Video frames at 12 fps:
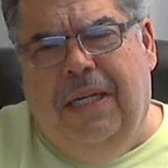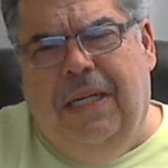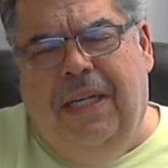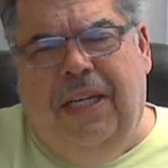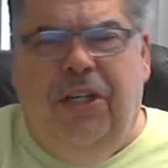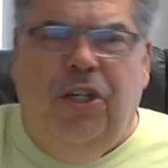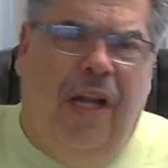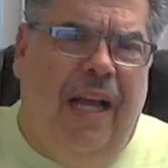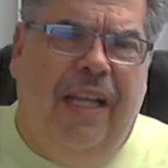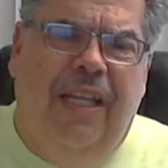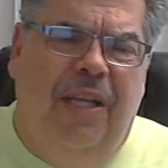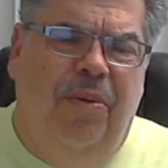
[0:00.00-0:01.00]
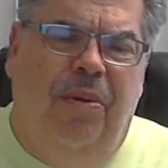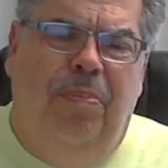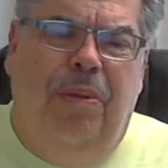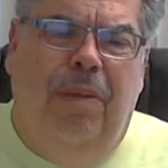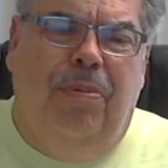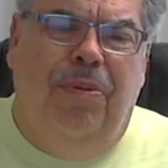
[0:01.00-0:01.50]
it's shocking what
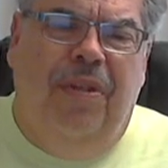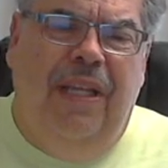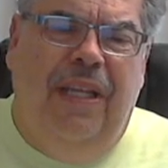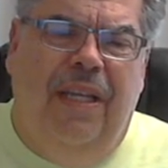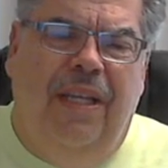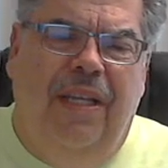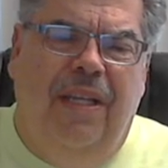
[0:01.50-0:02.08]
people think.